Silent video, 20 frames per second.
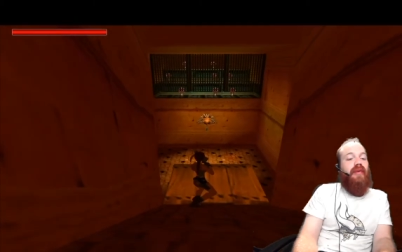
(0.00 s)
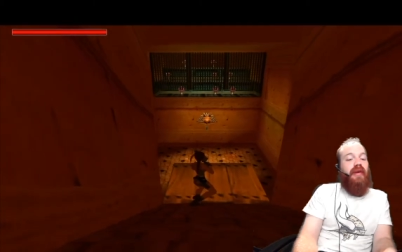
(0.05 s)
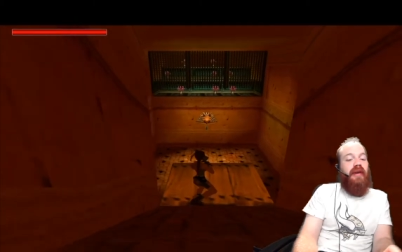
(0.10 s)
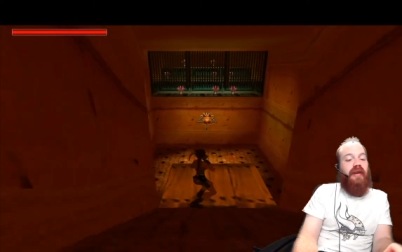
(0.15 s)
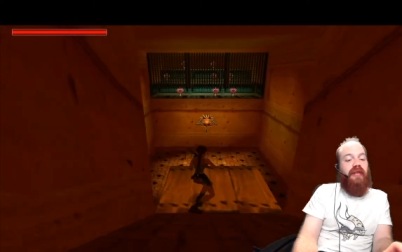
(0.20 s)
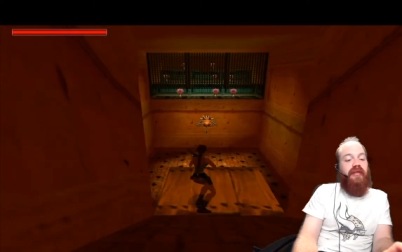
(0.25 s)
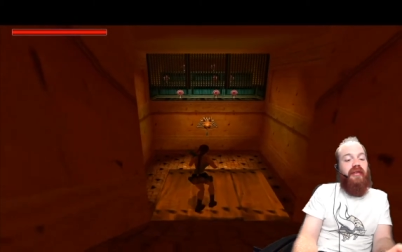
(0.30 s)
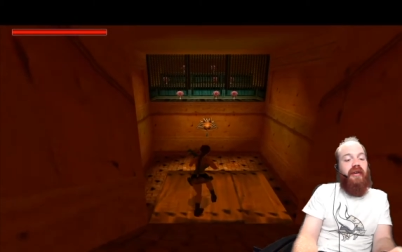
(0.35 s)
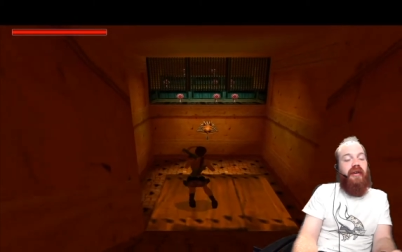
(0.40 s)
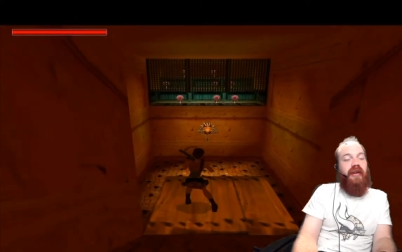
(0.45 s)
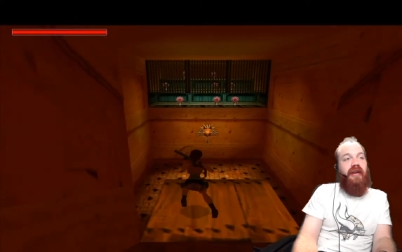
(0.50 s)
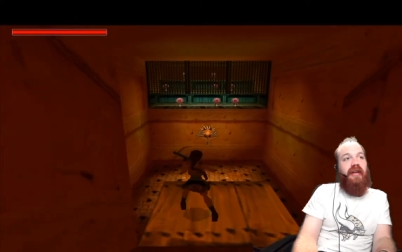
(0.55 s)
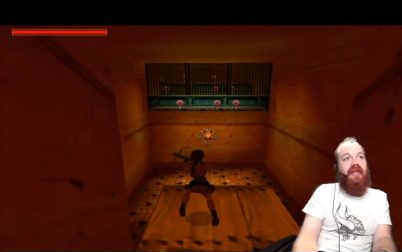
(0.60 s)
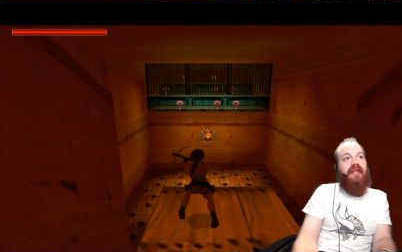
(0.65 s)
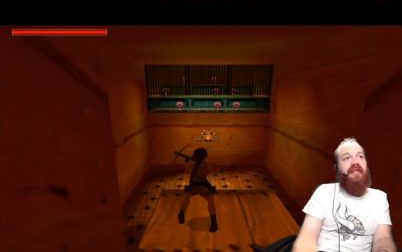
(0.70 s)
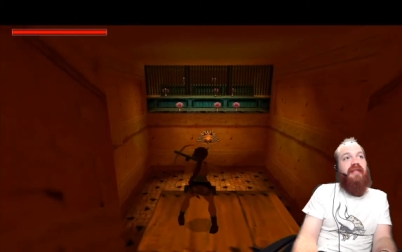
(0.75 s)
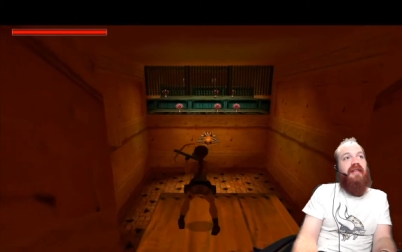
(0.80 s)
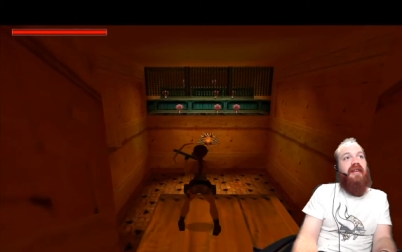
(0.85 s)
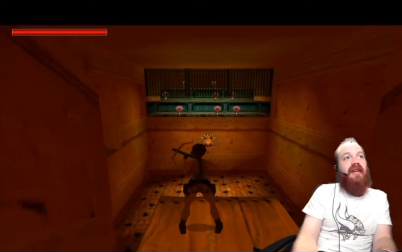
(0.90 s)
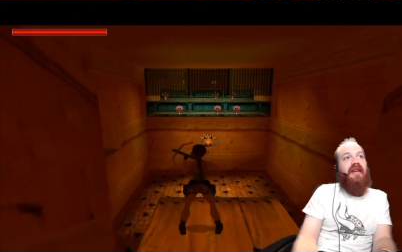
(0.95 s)
all
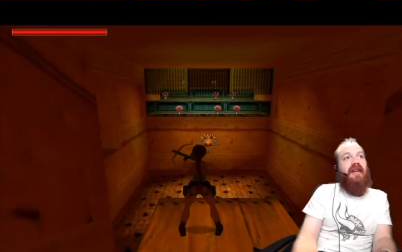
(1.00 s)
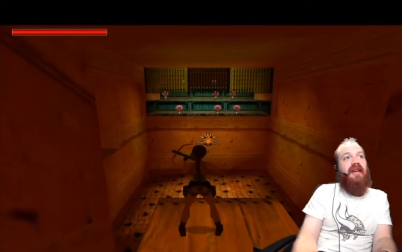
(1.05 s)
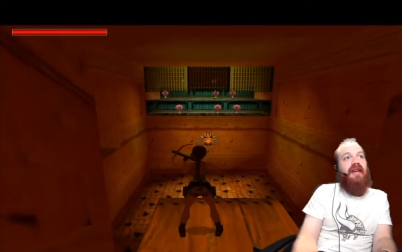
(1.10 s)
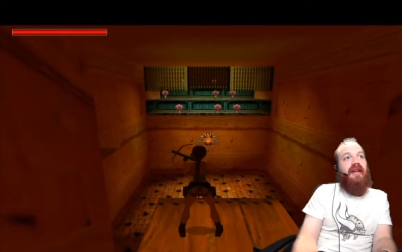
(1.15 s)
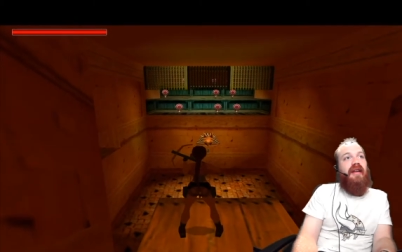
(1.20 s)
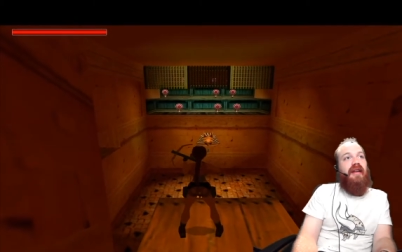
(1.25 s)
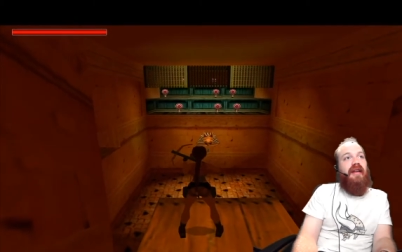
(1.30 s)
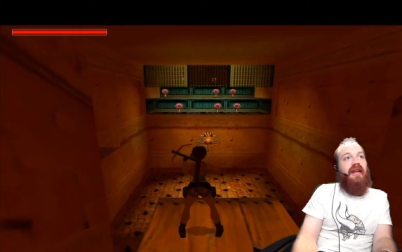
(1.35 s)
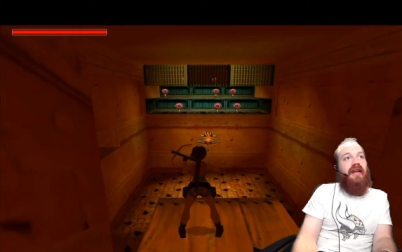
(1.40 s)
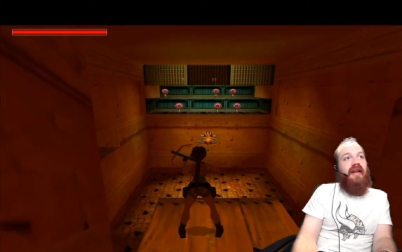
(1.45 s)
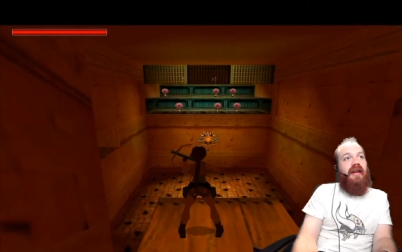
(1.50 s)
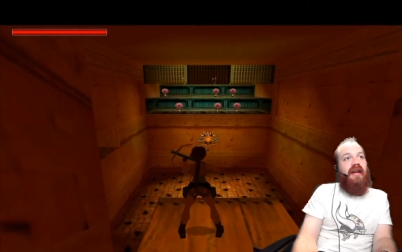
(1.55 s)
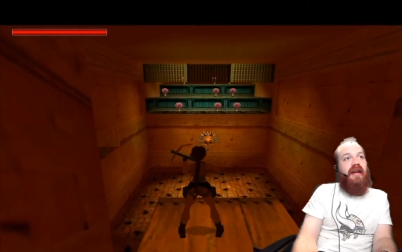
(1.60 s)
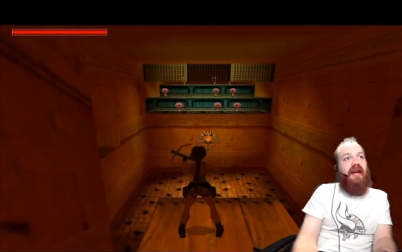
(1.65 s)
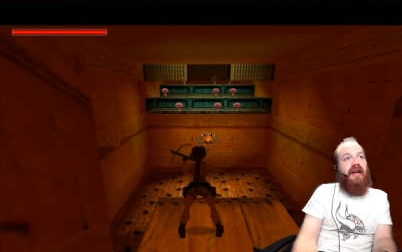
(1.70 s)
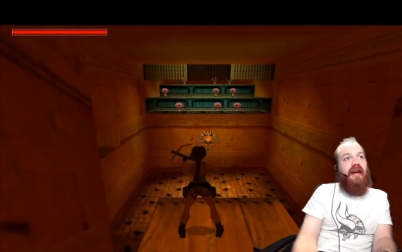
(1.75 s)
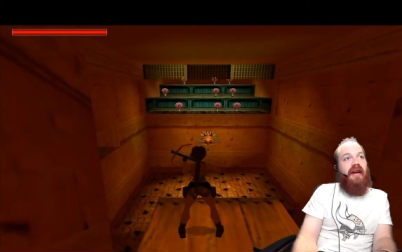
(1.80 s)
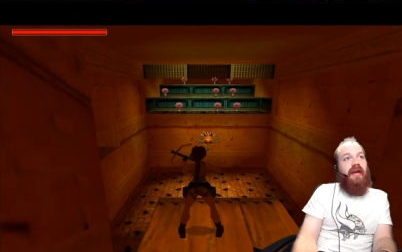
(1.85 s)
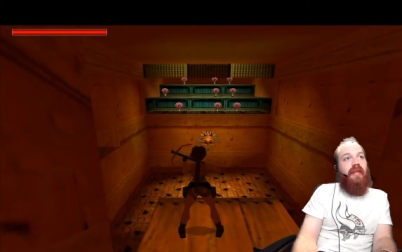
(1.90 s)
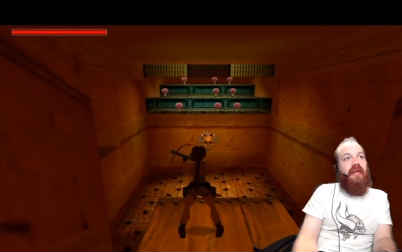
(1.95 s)
targets,
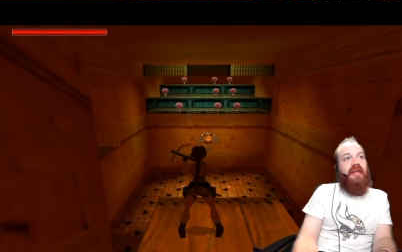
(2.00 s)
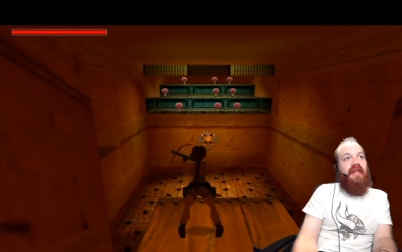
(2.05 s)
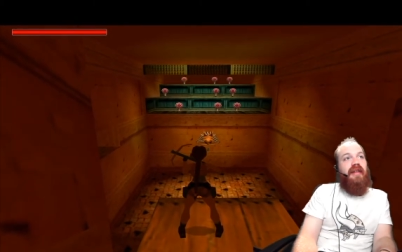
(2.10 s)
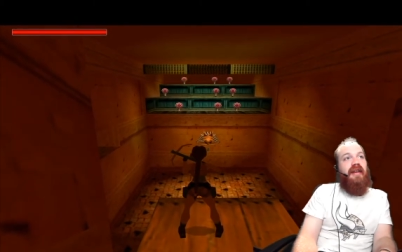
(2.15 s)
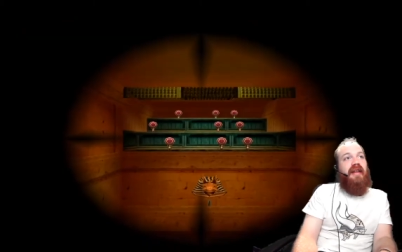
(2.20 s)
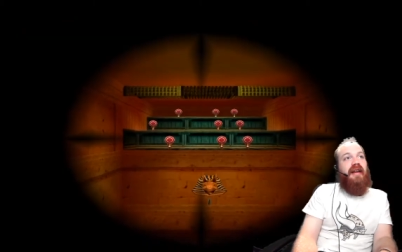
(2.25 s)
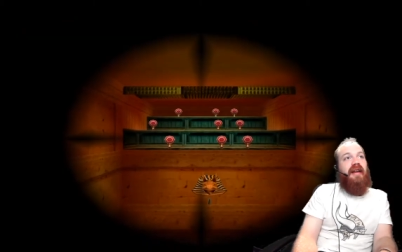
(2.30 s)
within